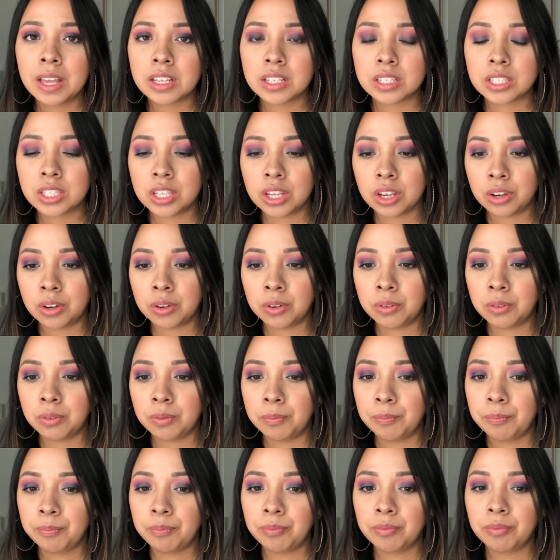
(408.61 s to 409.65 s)
So
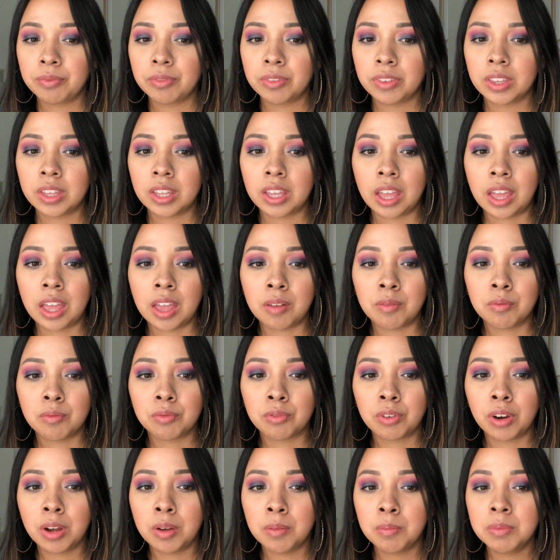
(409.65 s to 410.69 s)

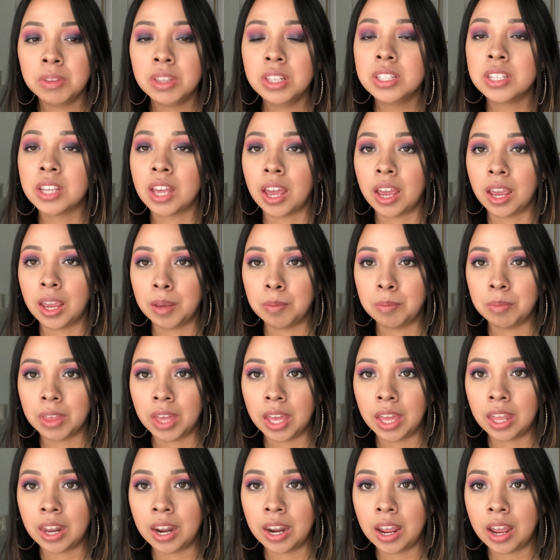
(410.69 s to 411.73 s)
from the time
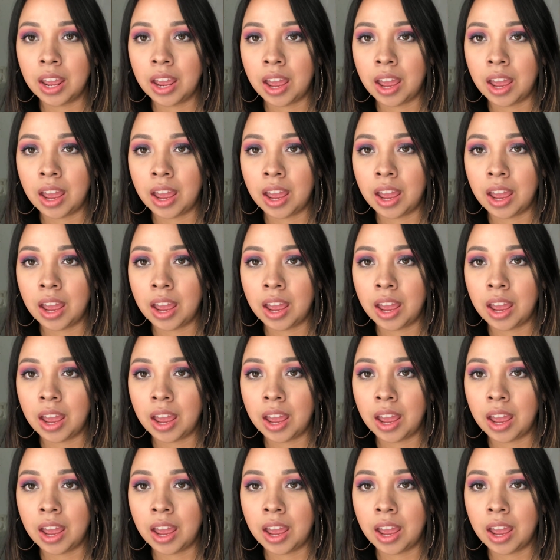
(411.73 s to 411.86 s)
that